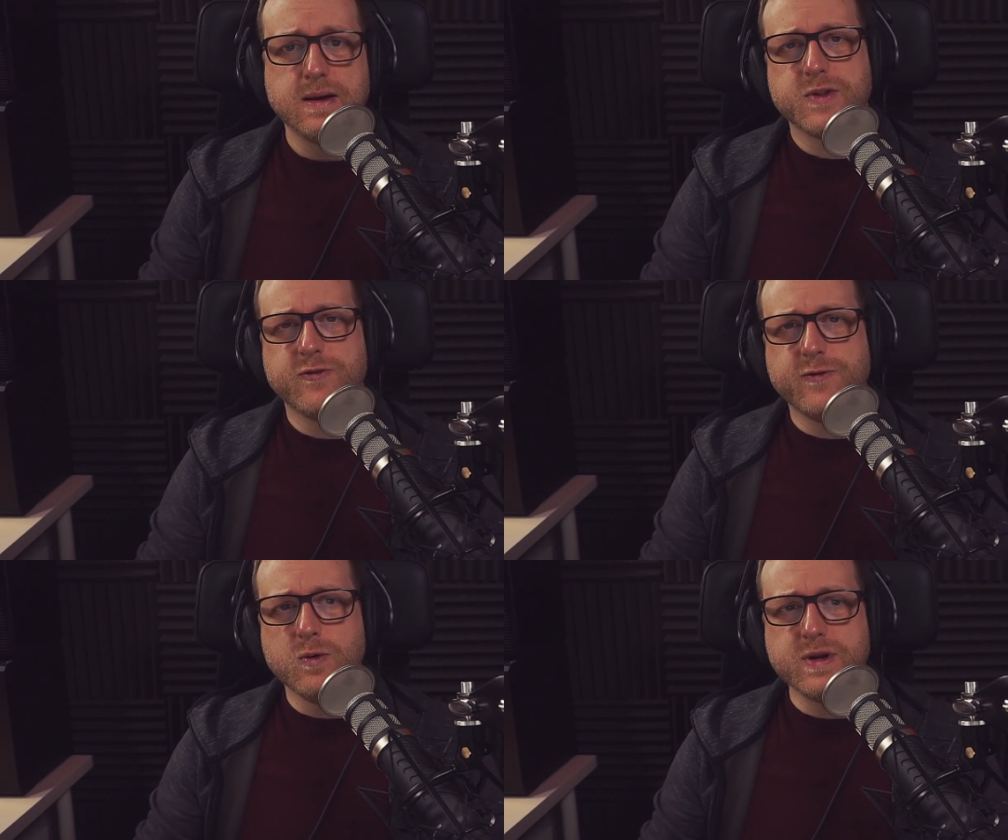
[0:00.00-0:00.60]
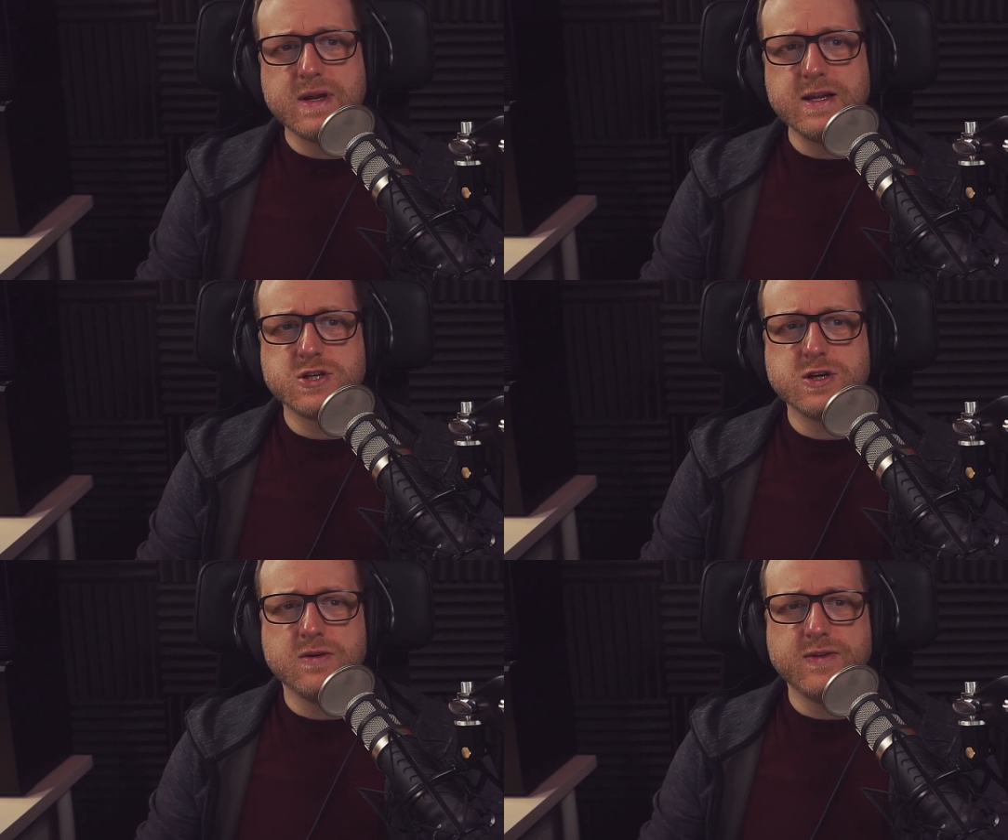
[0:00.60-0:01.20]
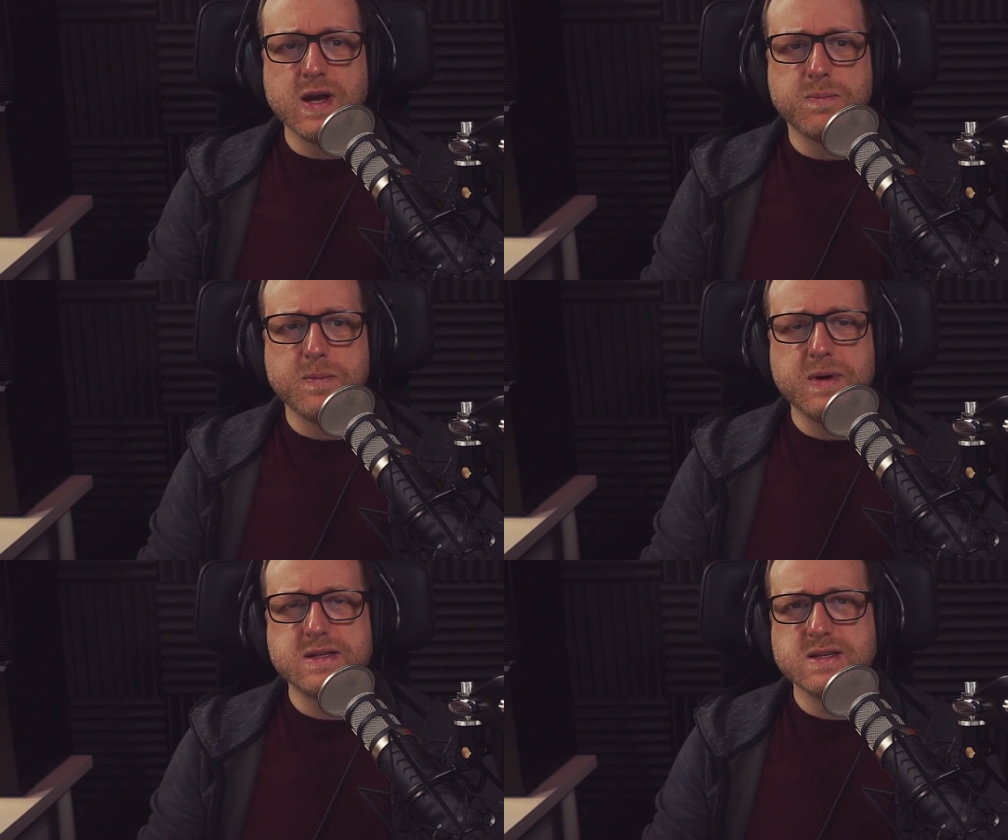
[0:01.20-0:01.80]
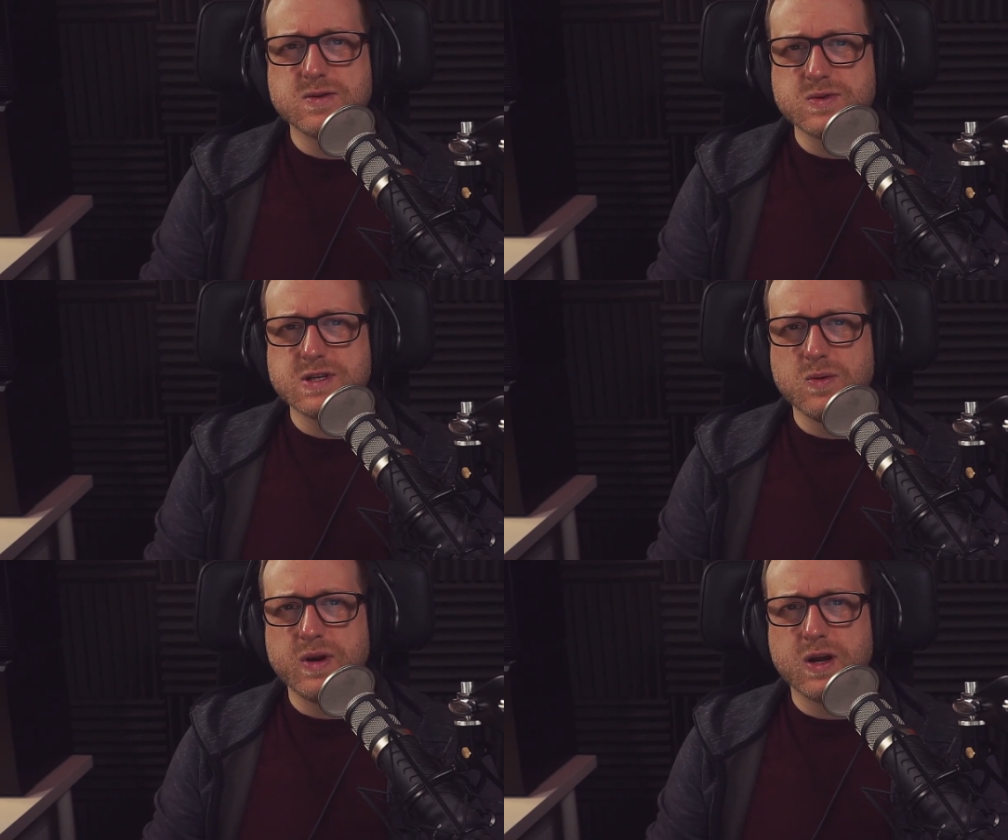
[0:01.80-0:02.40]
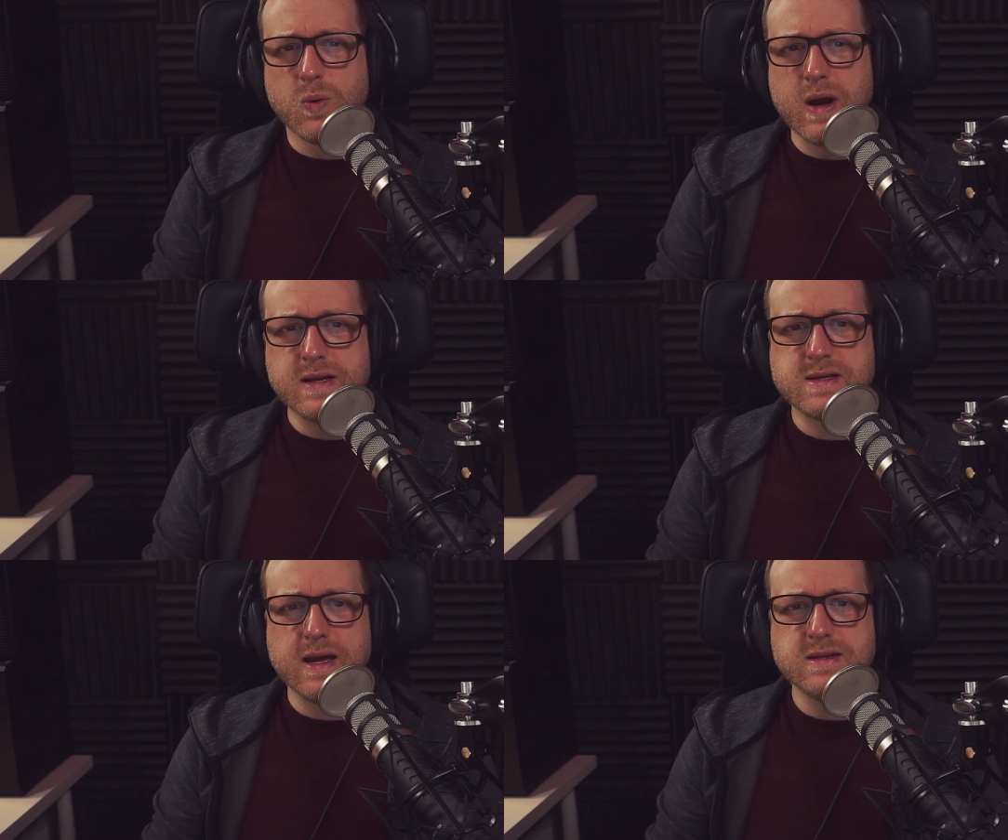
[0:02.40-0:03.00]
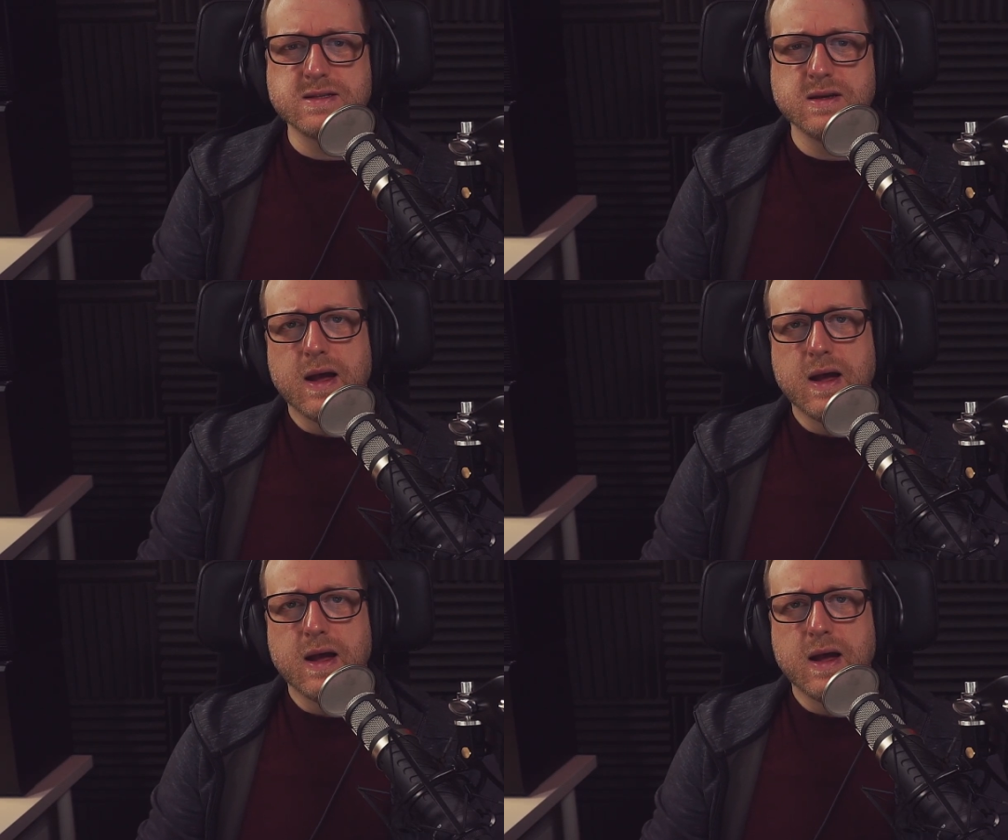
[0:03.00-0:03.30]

The forward nature of the upper mids is also an acquired taste,